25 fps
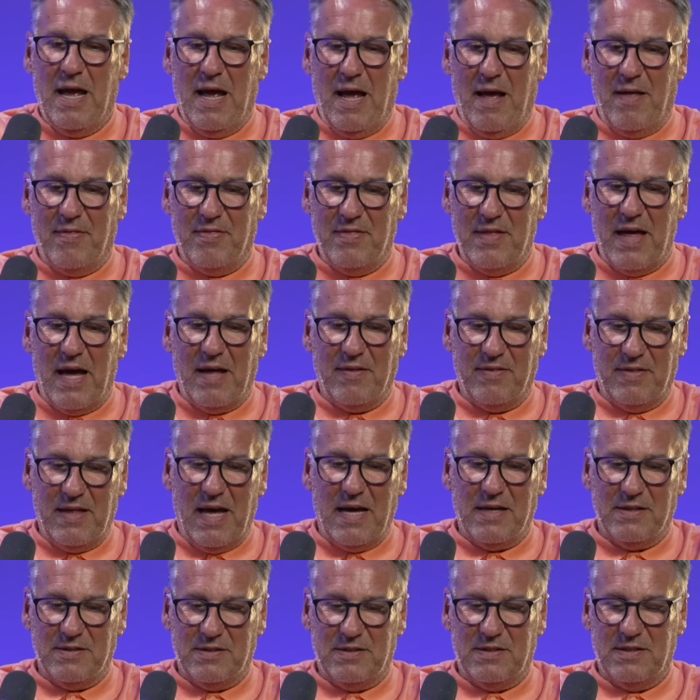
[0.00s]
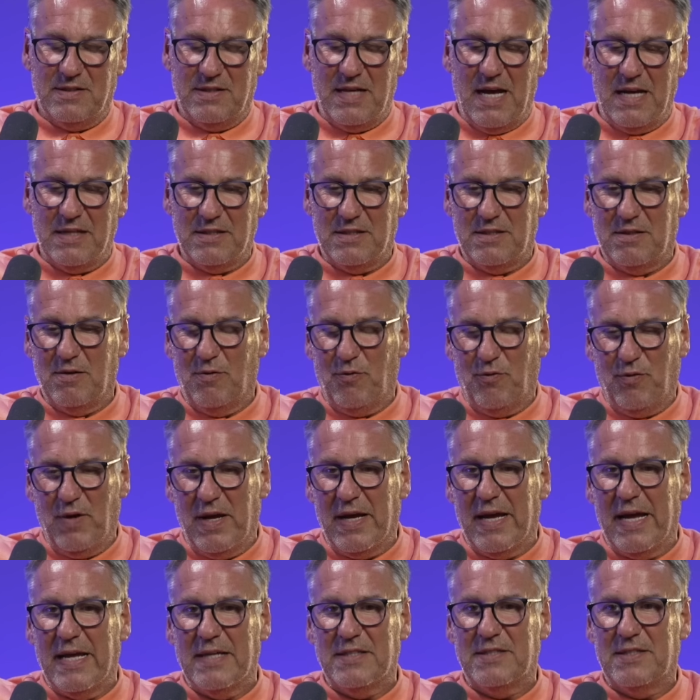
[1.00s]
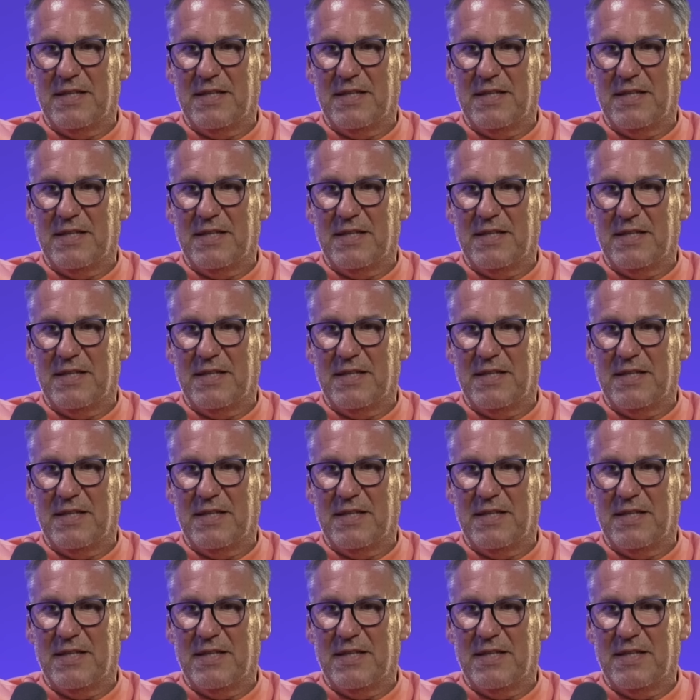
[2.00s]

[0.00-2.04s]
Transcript: And that's the thing.